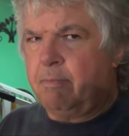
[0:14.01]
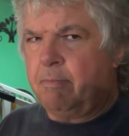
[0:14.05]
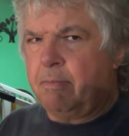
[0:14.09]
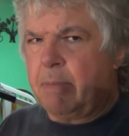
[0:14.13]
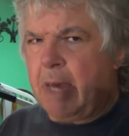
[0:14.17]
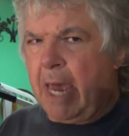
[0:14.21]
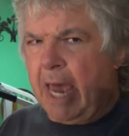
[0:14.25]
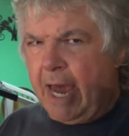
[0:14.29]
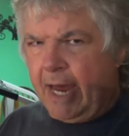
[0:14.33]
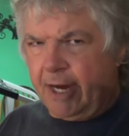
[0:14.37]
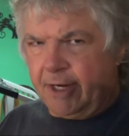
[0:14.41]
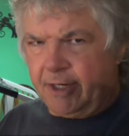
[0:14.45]

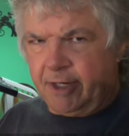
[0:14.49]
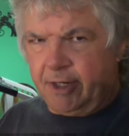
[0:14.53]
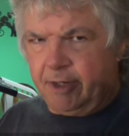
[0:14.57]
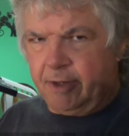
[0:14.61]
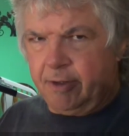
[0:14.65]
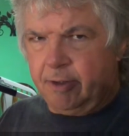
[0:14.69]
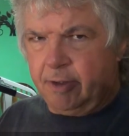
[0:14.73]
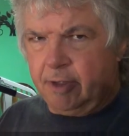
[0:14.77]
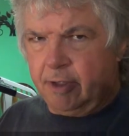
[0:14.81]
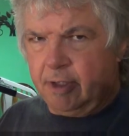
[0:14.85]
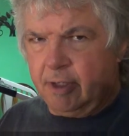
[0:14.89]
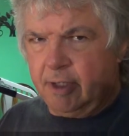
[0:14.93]
Pat
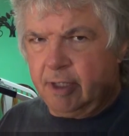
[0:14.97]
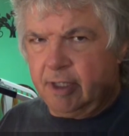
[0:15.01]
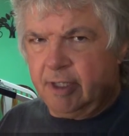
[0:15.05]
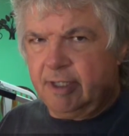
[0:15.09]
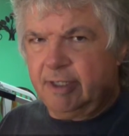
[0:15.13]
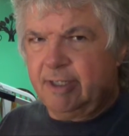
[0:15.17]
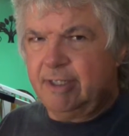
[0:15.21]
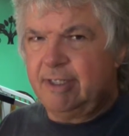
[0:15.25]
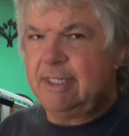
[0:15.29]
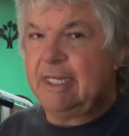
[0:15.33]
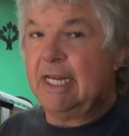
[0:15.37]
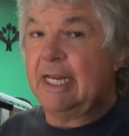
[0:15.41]
here,
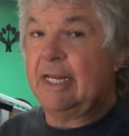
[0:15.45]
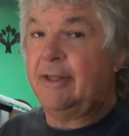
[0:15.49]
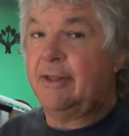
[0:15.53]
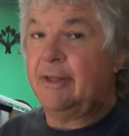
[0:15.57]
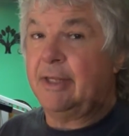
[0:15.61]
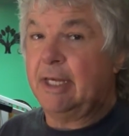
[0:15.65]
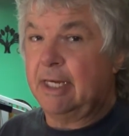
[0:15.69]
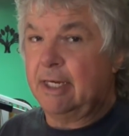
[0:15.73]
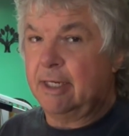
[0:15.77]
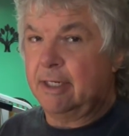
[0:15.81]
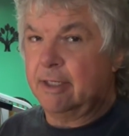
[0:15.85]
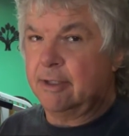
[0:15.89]
Dead
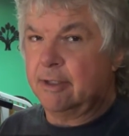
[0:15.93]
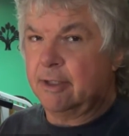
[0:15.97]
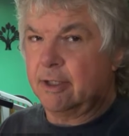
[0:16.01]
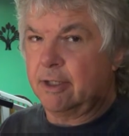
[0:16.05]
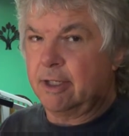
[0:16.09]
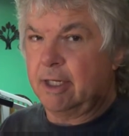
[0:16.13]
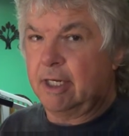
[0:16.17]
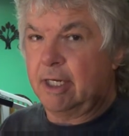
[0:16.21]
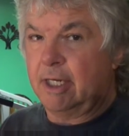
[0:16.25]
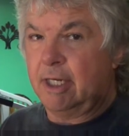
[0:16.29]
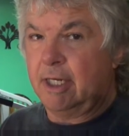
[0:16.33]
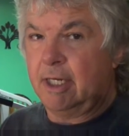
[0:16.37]
Things
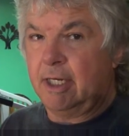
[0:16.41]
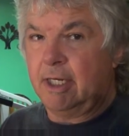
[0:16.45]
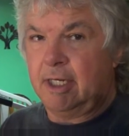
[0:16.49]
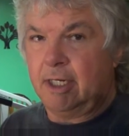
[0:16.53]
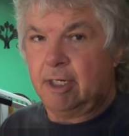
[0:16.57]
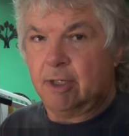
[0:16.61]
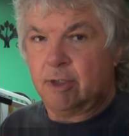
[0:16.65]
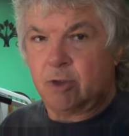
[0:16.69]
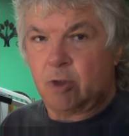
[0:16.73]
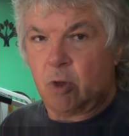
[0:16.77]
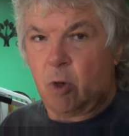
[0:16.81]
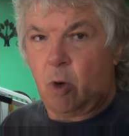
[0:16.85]
and the
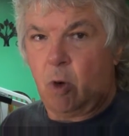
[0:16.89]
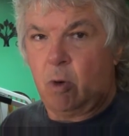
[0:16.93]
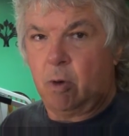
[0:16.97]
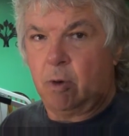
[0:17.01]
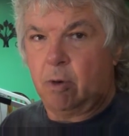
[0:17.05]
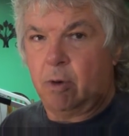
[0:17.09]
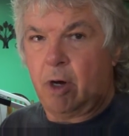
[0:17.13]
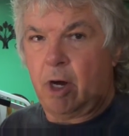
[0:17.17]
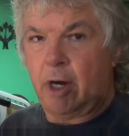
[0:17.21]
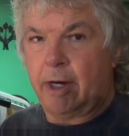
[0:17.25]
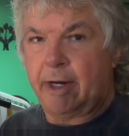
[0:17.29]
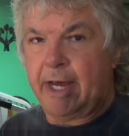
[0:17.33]
Hideous
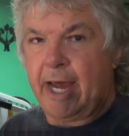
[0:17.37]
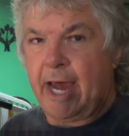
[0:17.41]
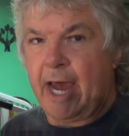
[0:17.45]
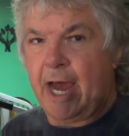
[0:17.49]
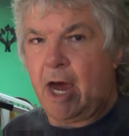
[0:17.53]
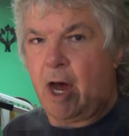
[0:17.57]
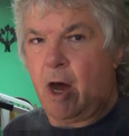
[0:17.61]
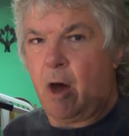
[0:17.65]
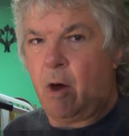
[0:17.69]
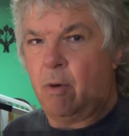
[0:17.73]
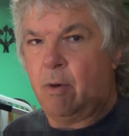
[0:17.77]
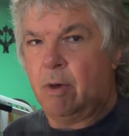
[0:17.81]
Horror on
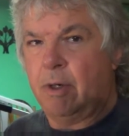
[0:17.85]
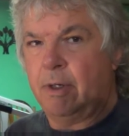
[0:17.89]
How.